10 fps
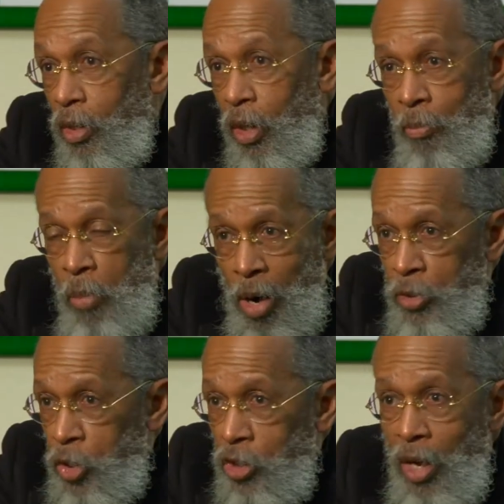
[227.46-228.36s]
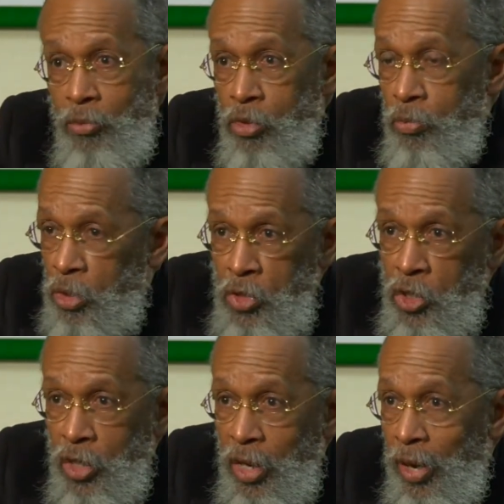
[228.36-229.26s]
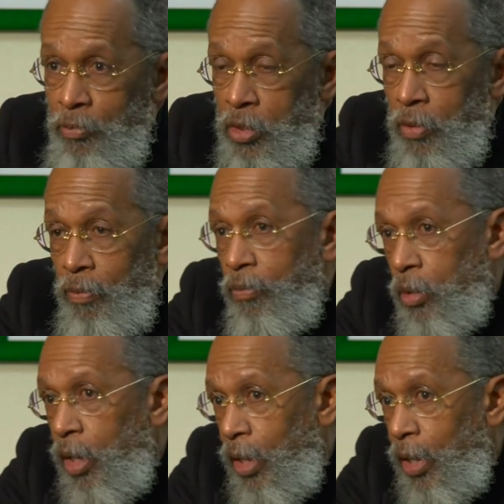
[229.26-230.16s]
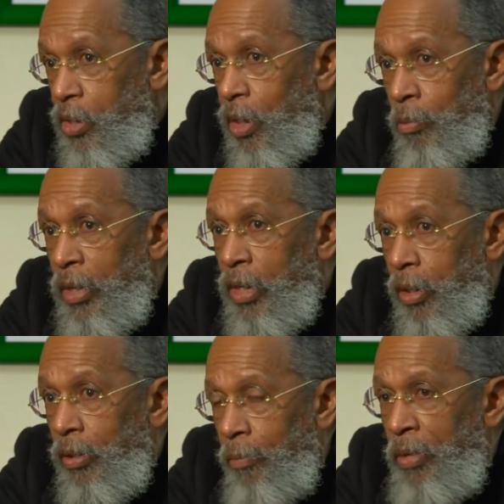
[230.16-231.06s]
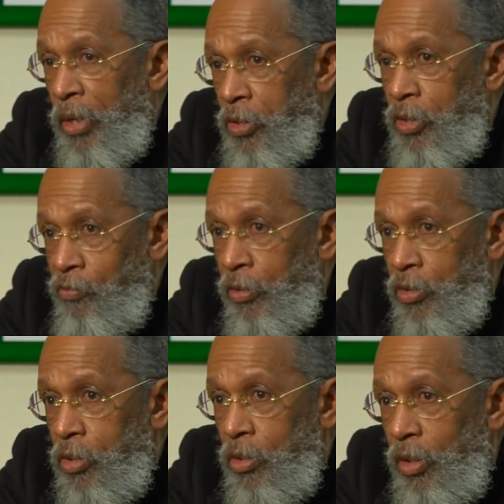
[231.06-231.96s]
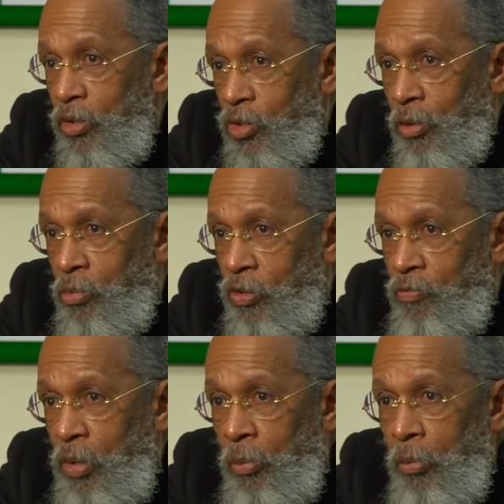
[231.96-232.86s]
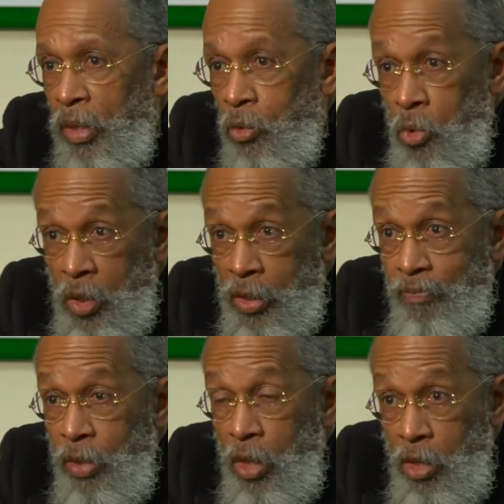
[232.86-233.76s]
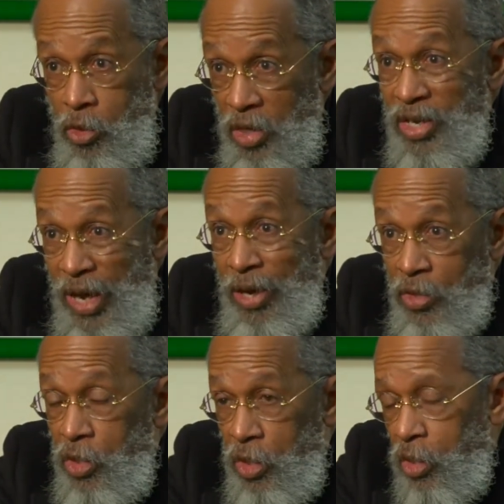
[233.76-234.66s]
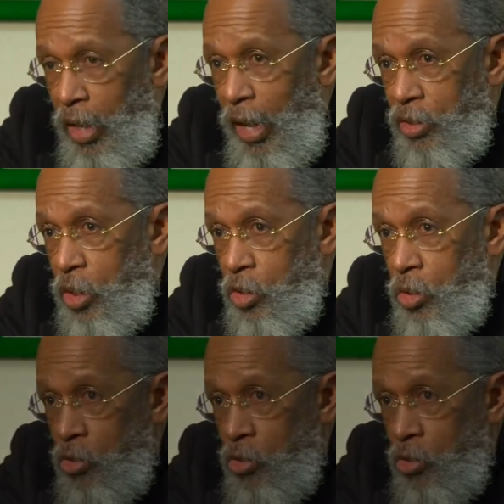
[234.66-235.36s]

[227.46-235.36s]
uh, barbershops, beauty shops. I think that'll make a, a bigger difference in terms of people being willing to acknowledge it and to access the